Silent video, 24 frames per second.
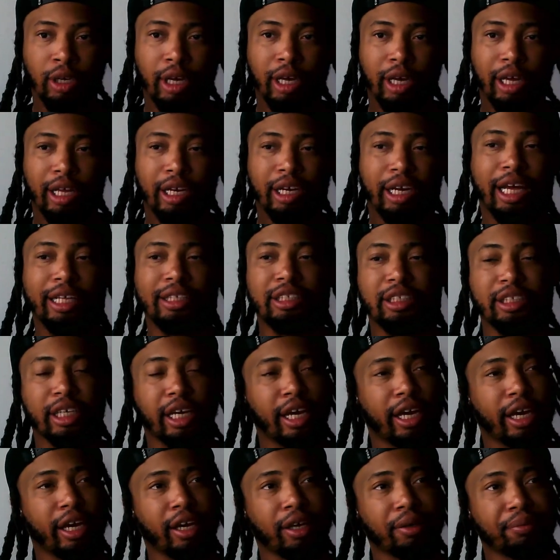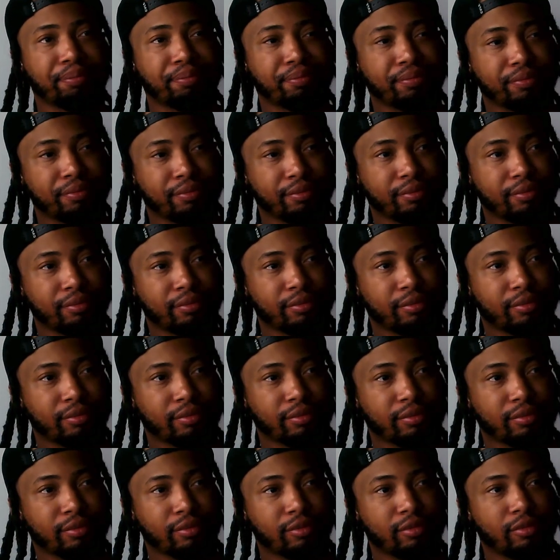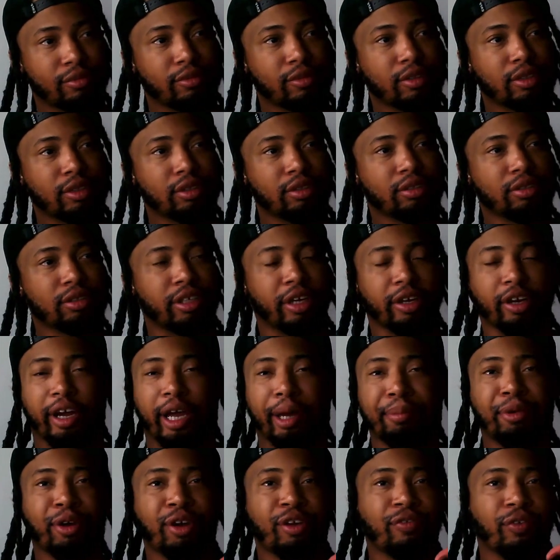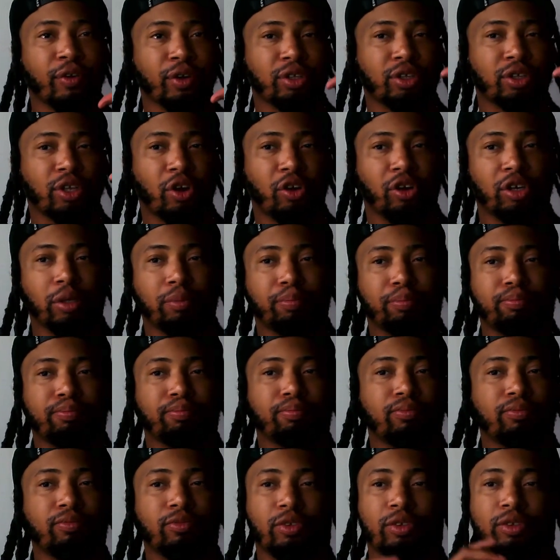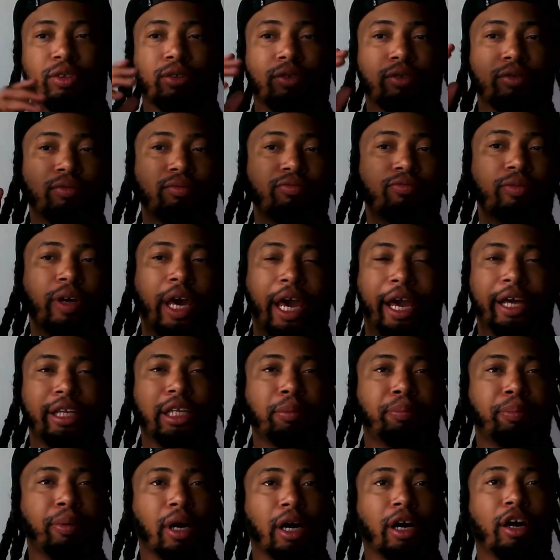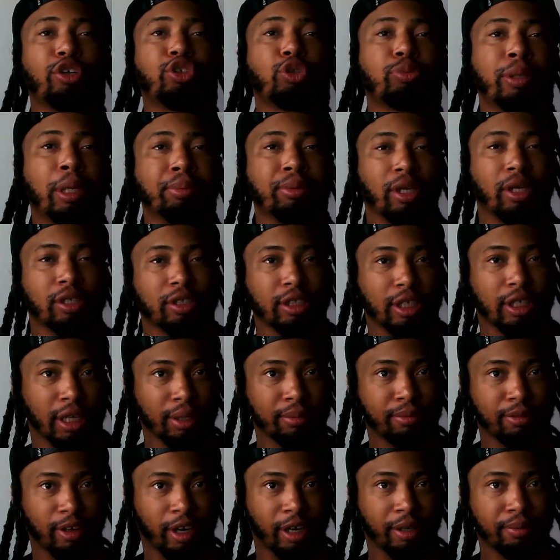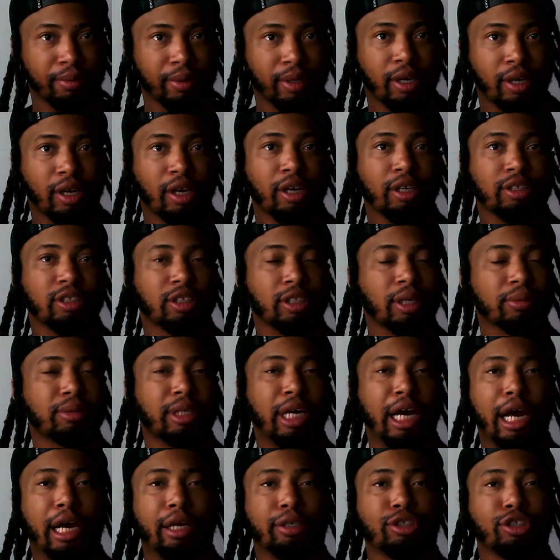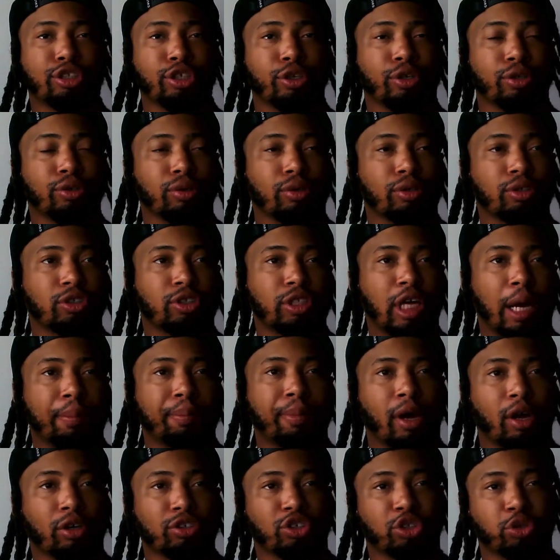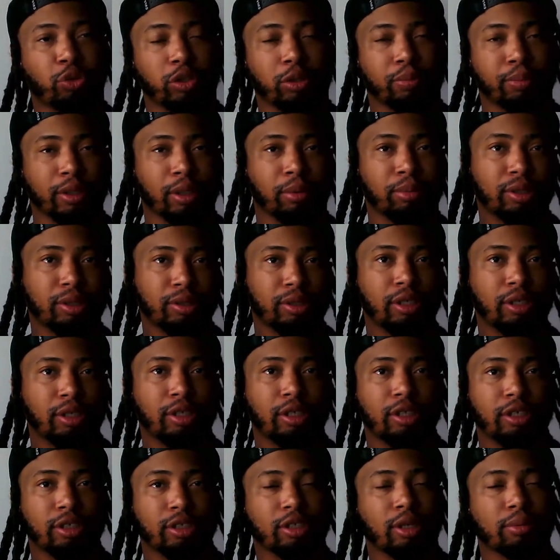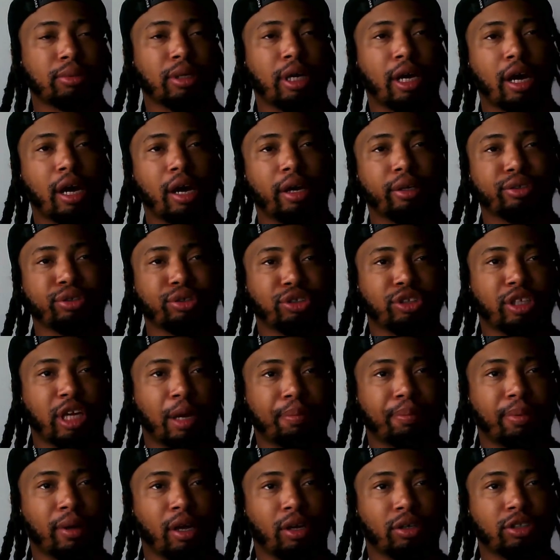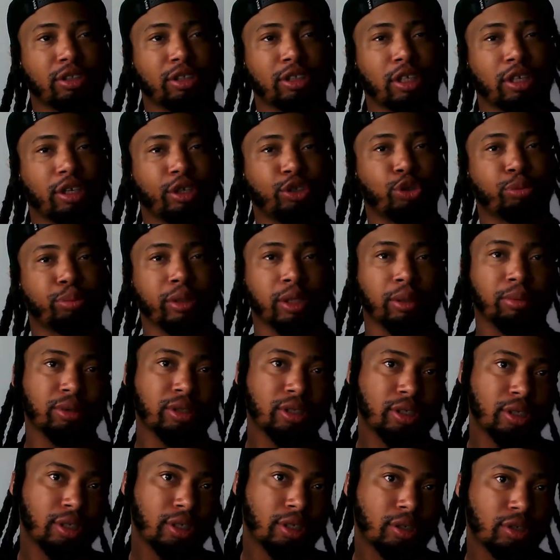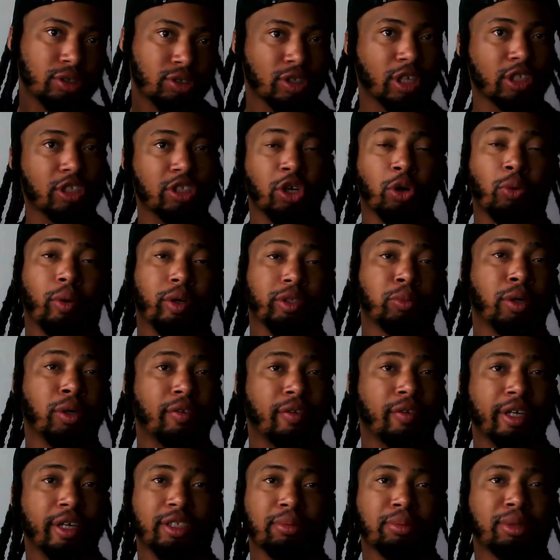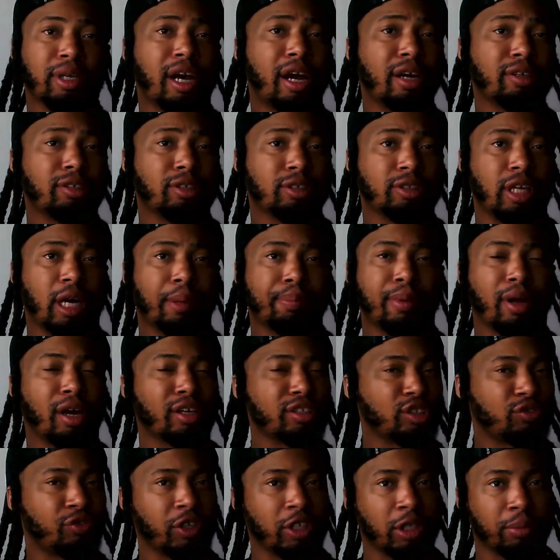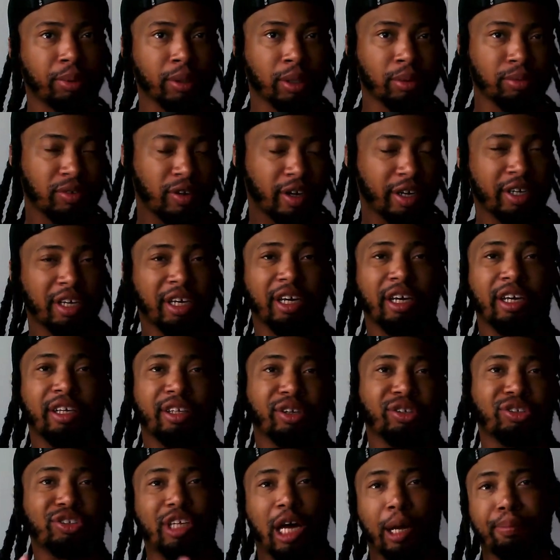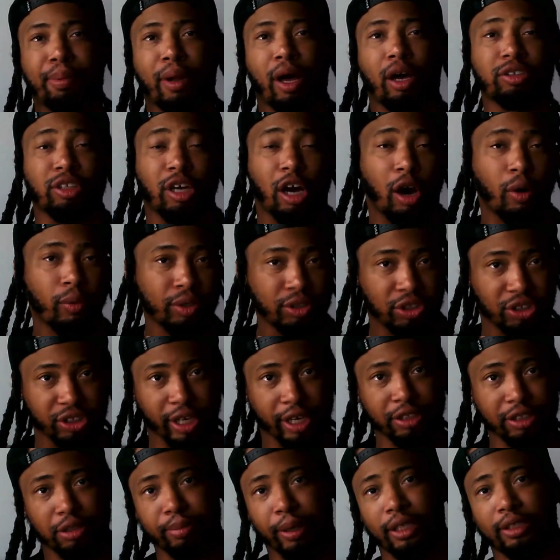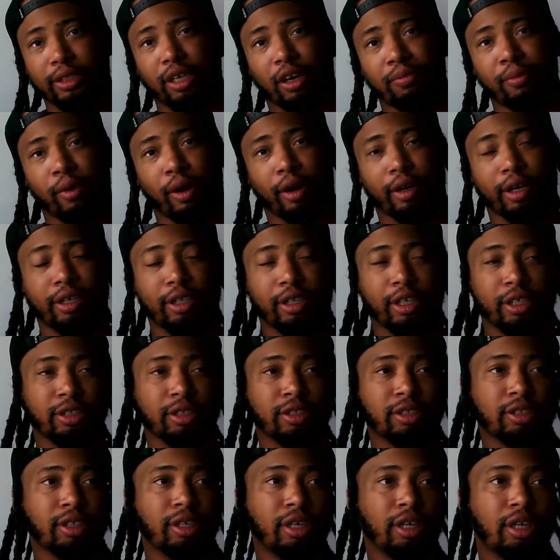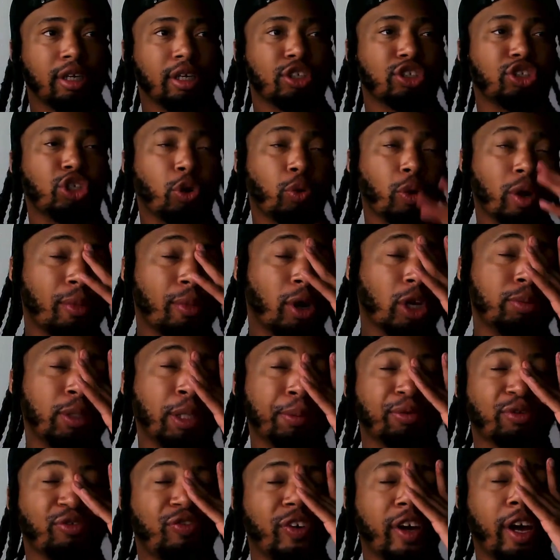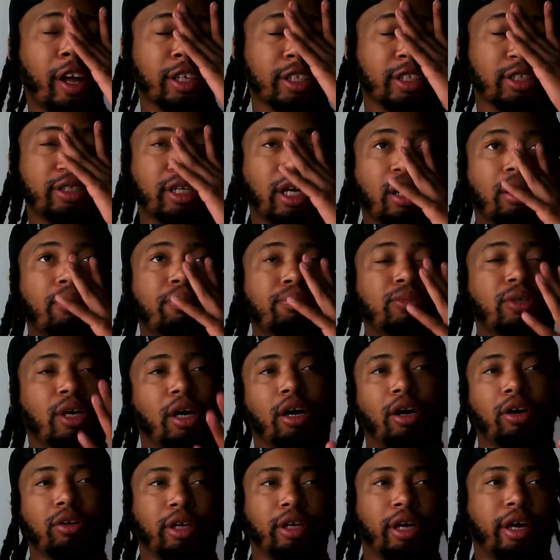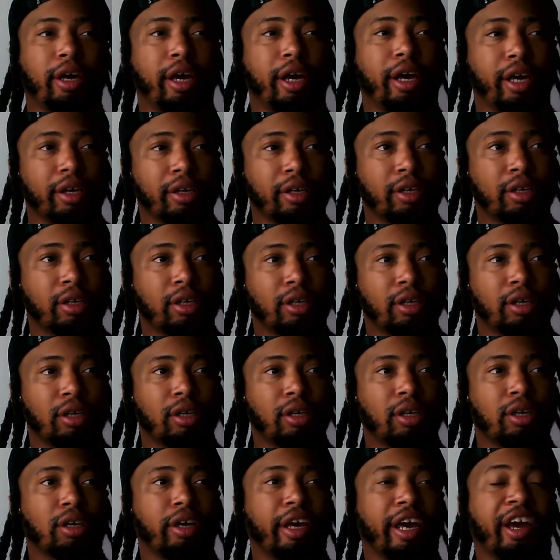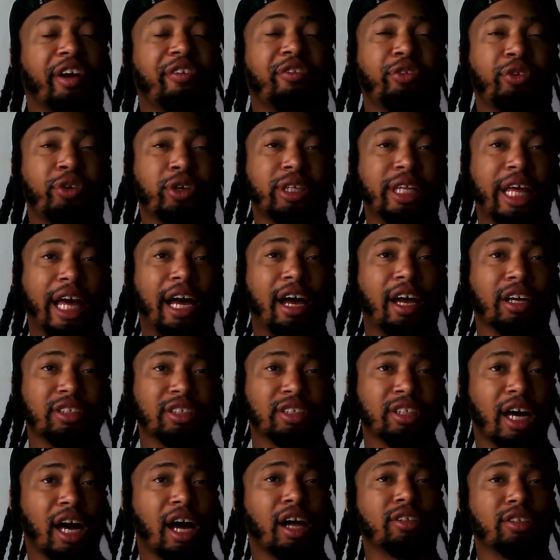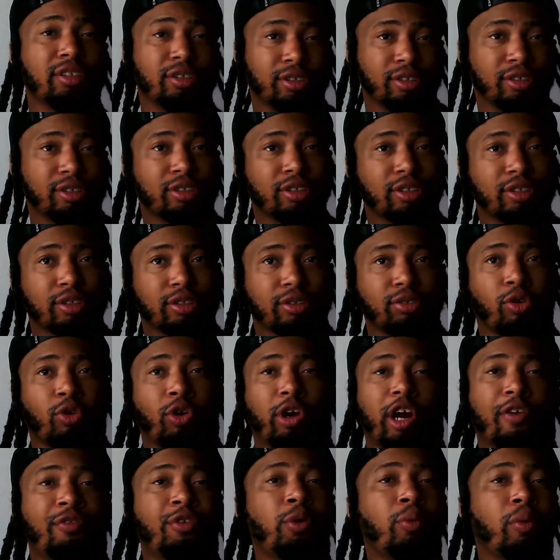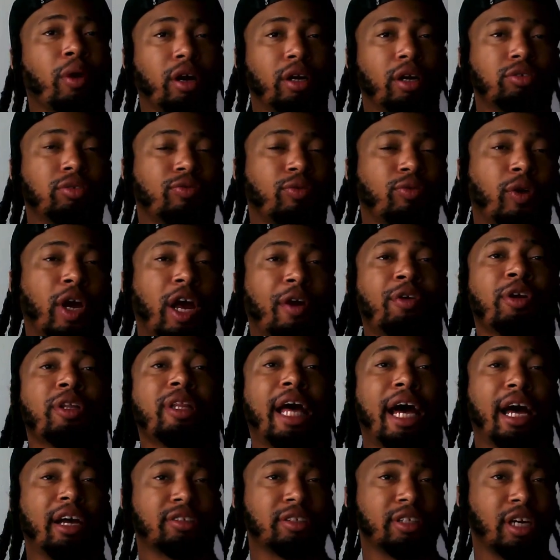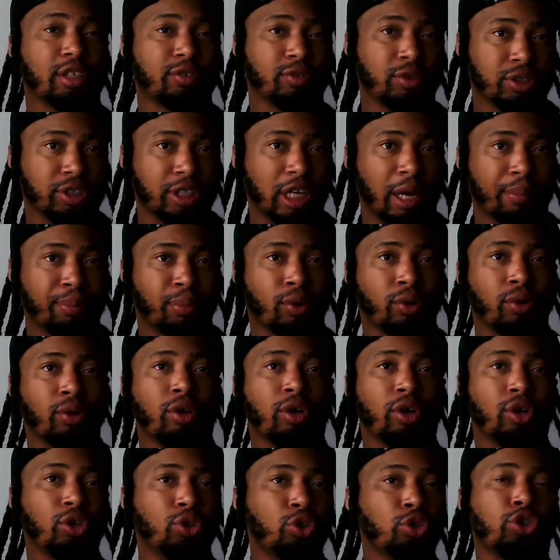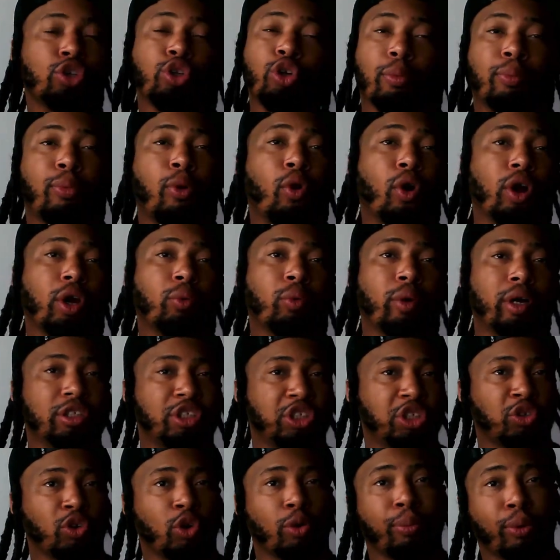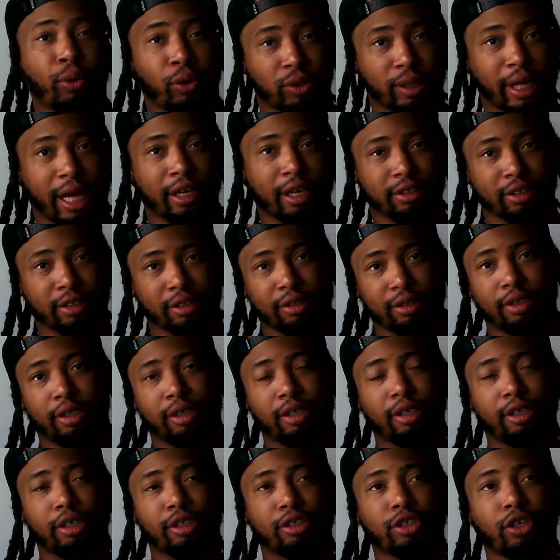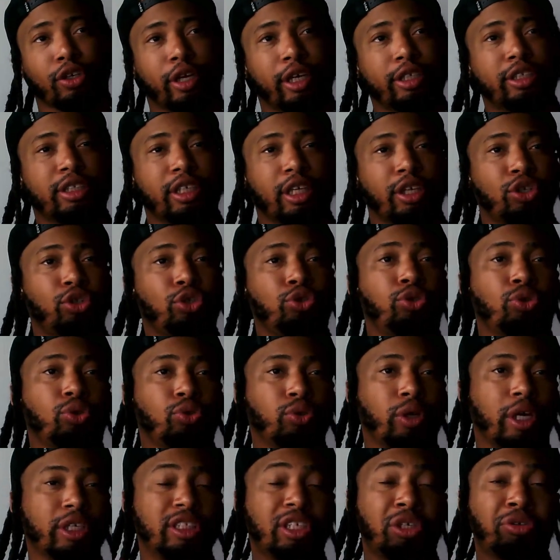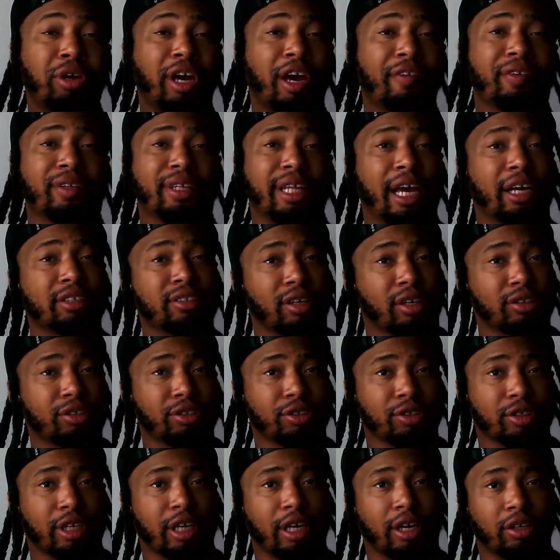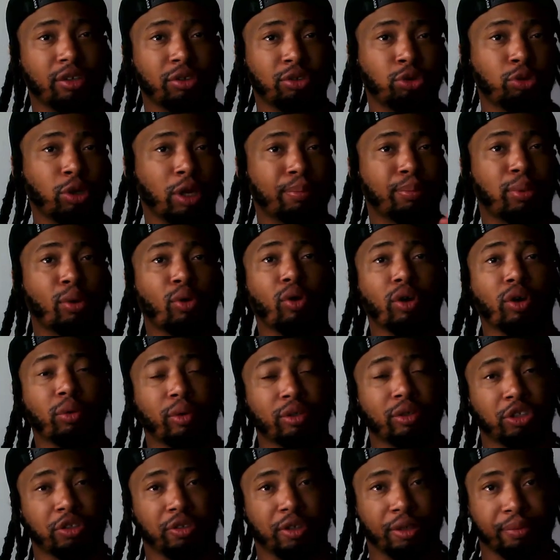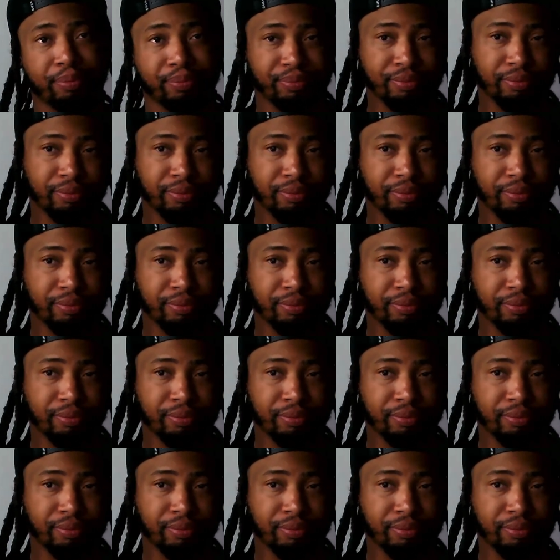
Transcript: Let's say they're aiming for 30, 80, 100 pips all the time, right? Sometimes their stop loss is 20 pips. Sometimes their stop loss is 100 pips. So that's still 1-to-1, right? Sometimes their stop loss is 50 pips, right? Their stop loss always changes based off market conditions. So where people fail is they're taught that, hey, every $1,000 or every $1,000, for example, you should do a 0.10 per thousand. So let's say you have $1,000 in your account, you do at 0.10.